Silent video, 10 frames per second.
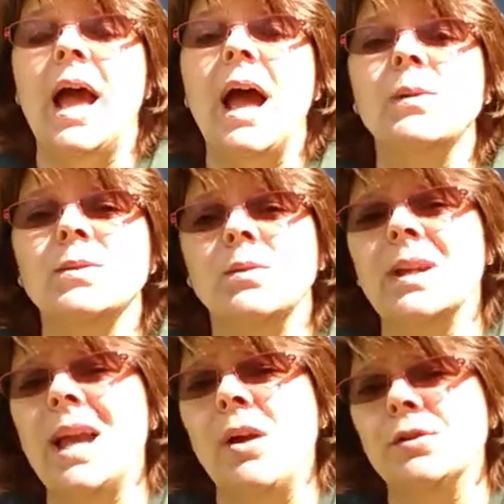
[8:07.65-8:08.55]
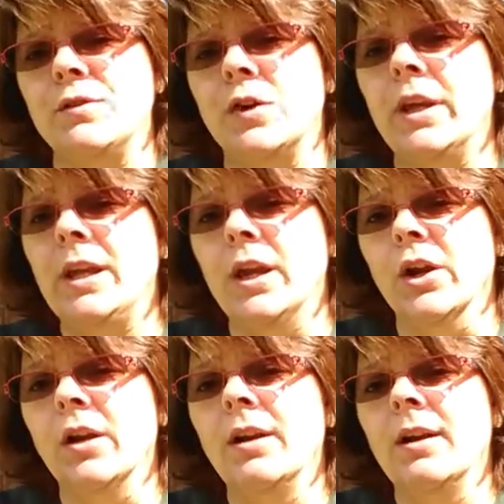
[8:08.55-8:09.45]
I was on the couch for a
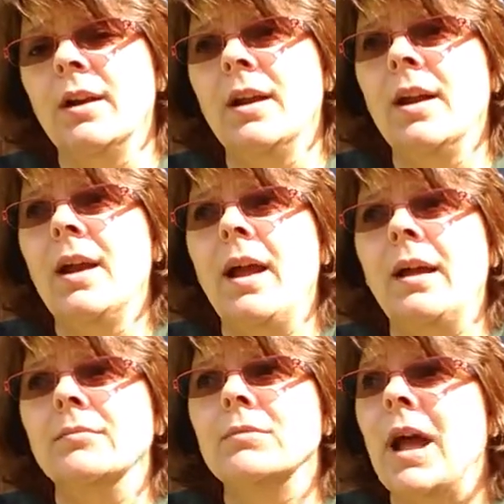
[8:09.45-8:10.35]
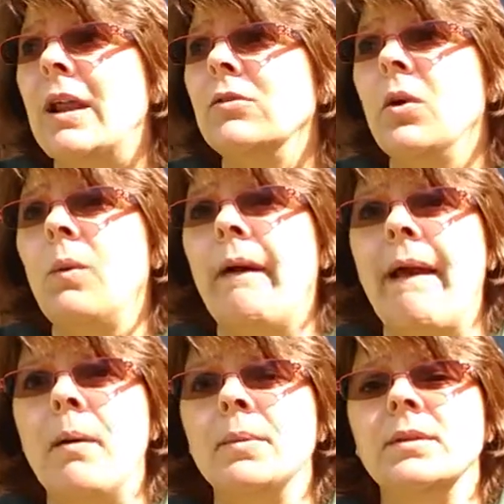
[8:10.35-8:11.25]
year. I don't know what
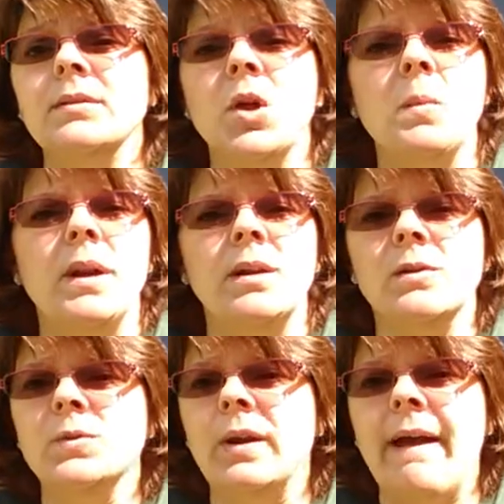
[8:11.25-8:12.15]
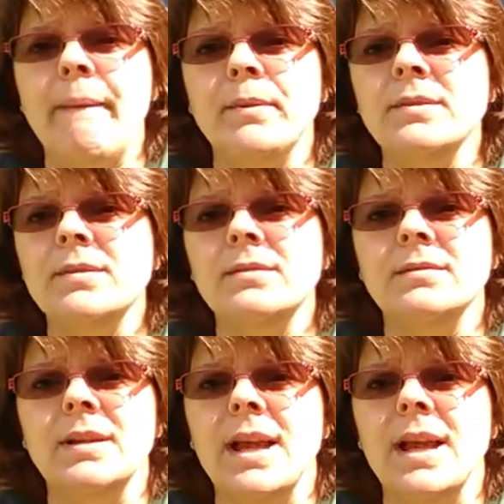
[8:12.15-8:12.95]
happened. Nobody knows what happens.